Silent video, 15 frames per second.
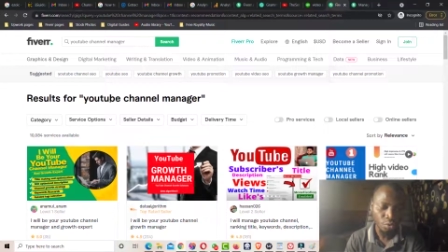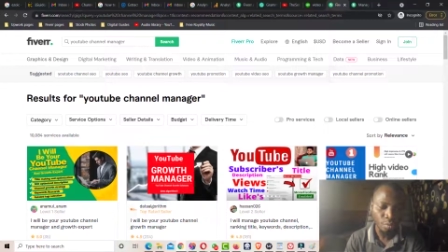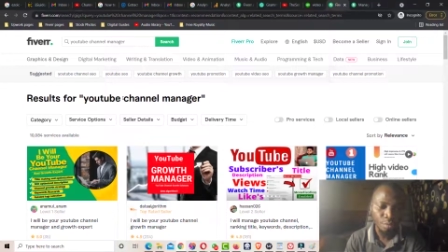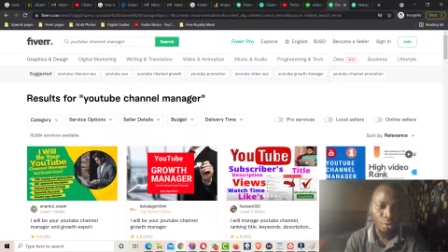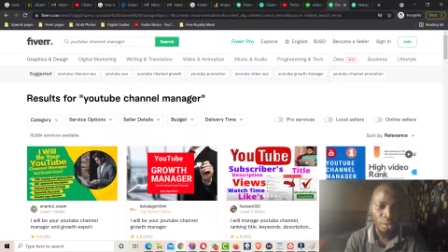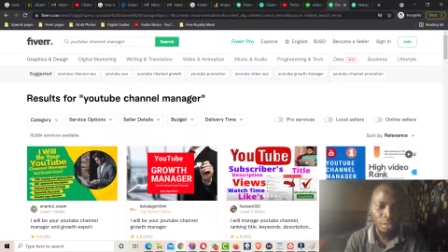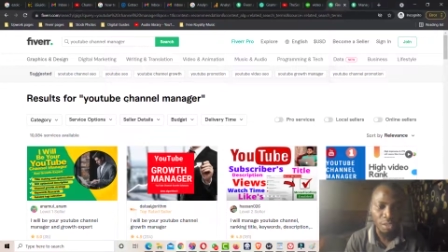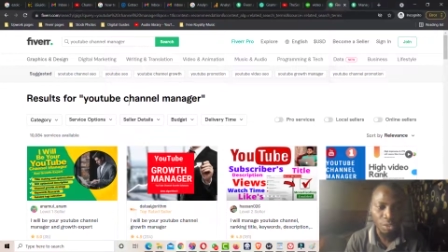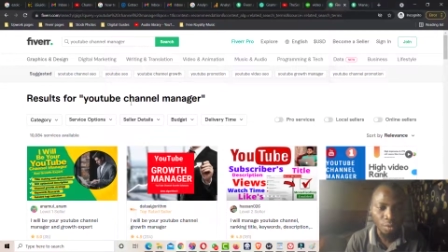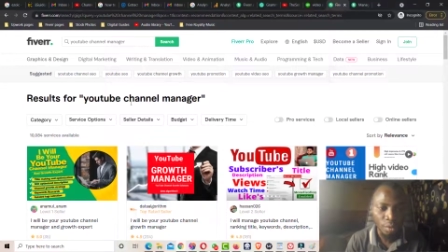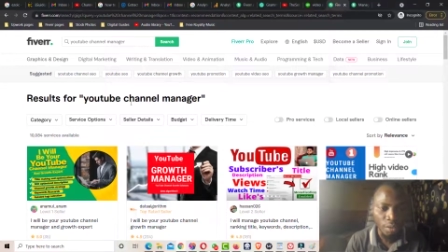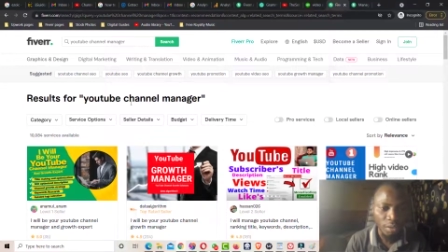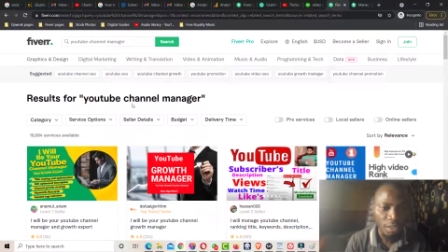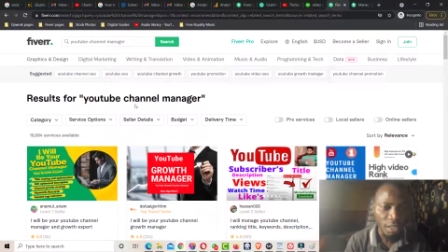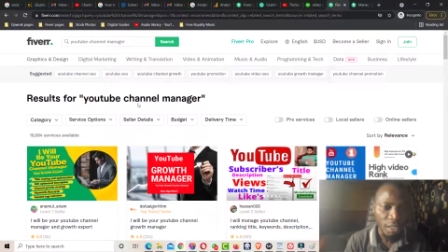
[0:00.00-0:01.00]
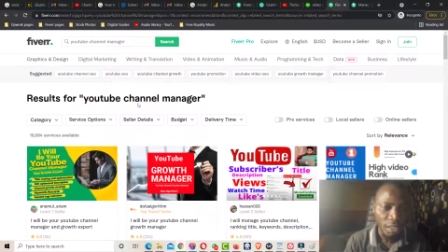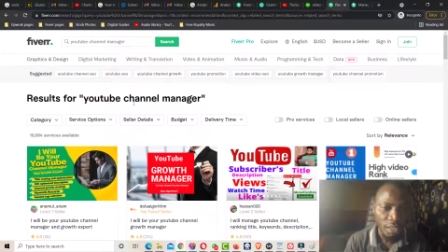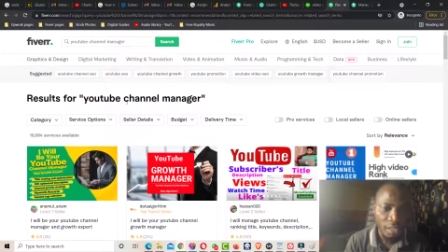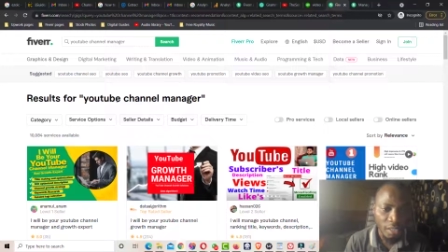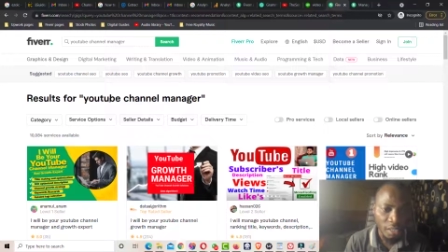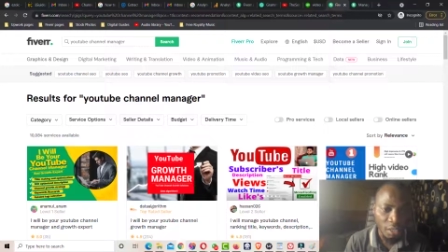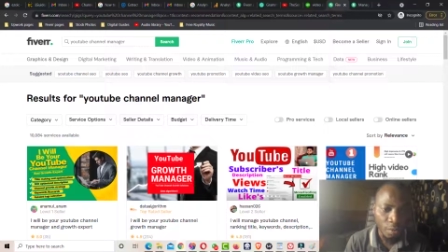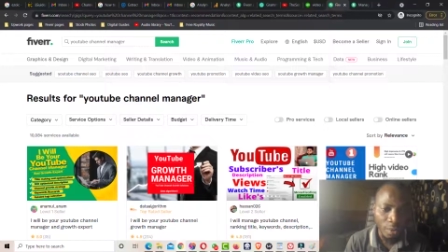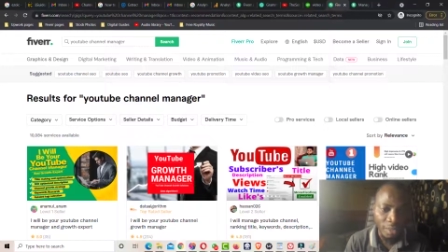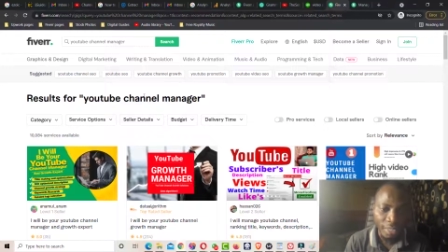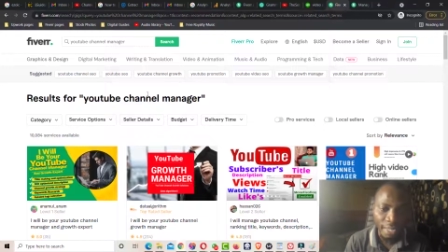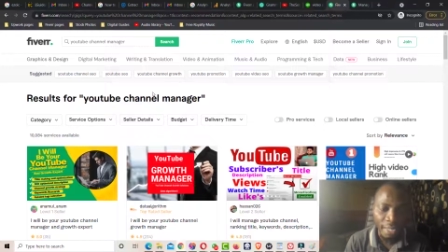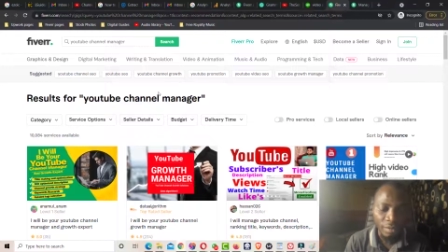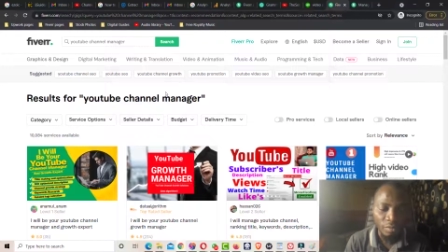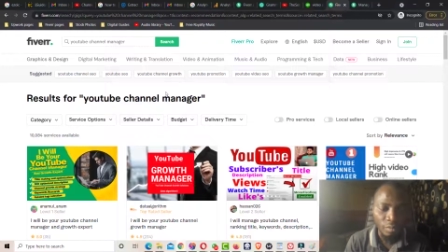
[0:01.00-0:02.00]
But this keyword
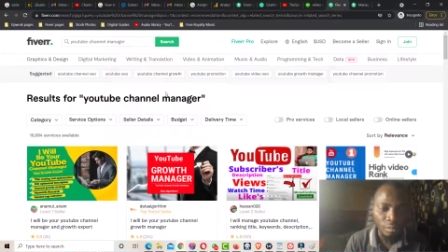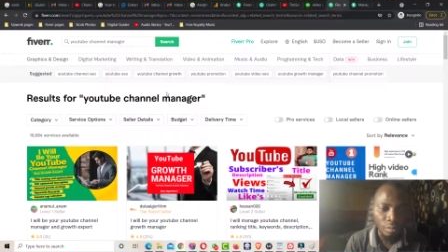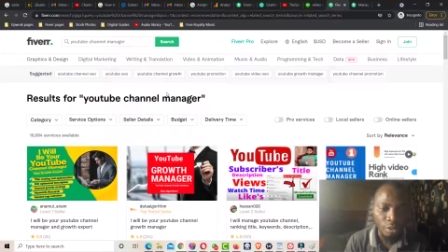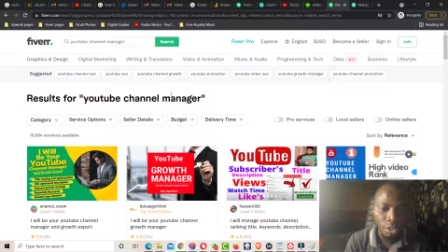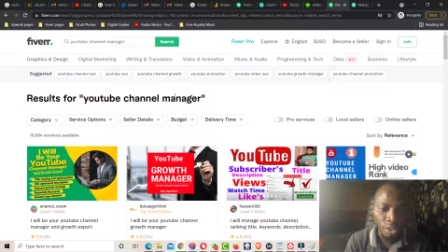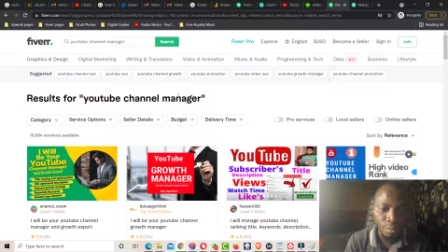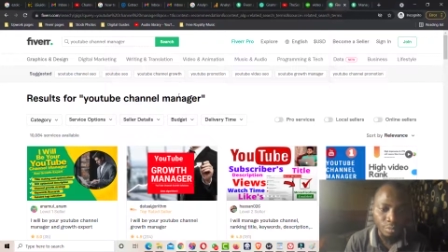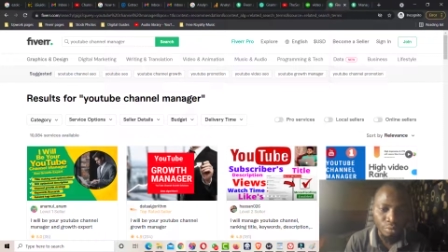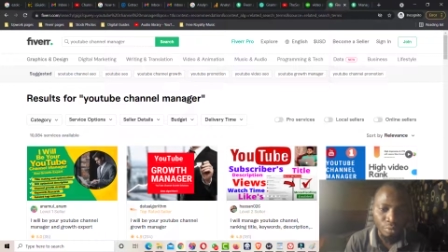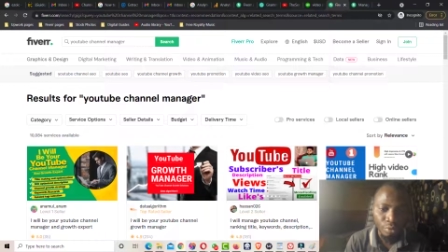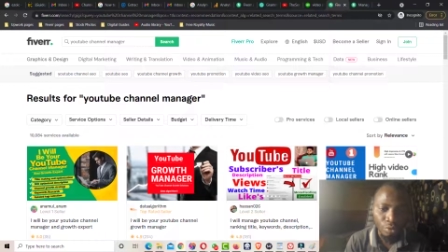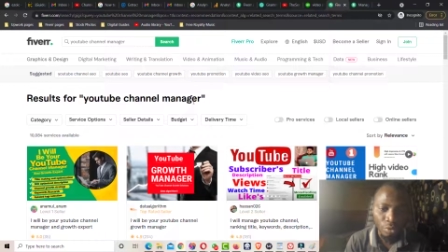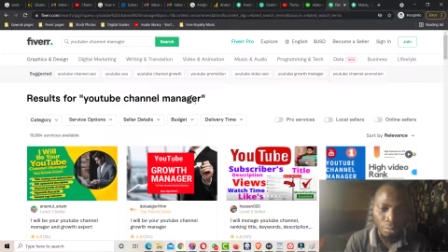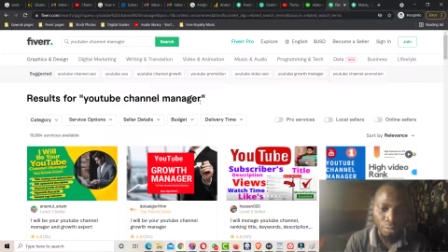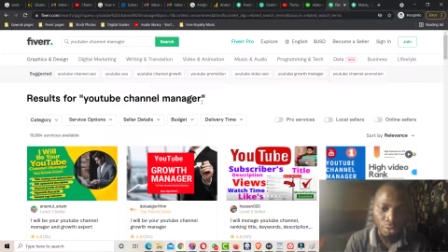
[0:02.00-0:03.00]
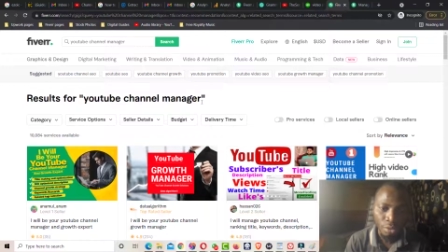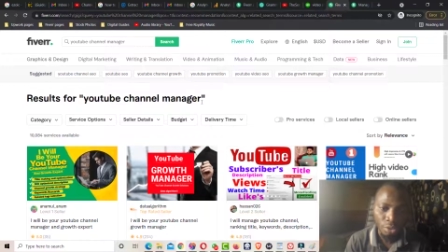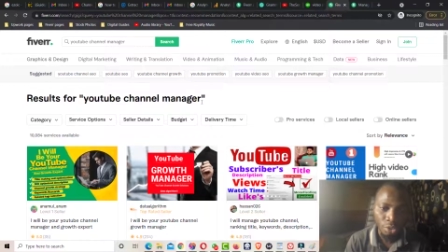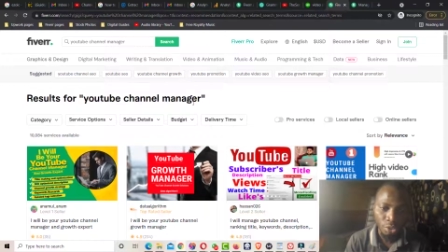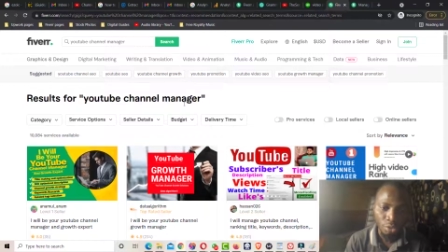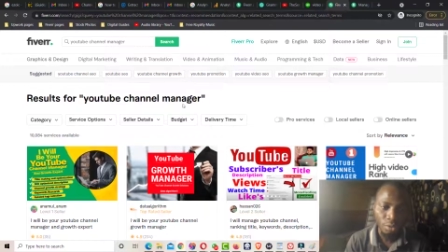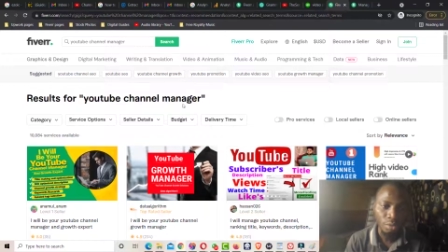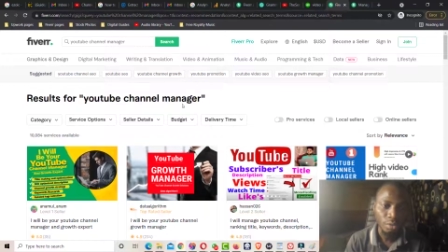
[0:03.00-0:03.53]
have multiple competition.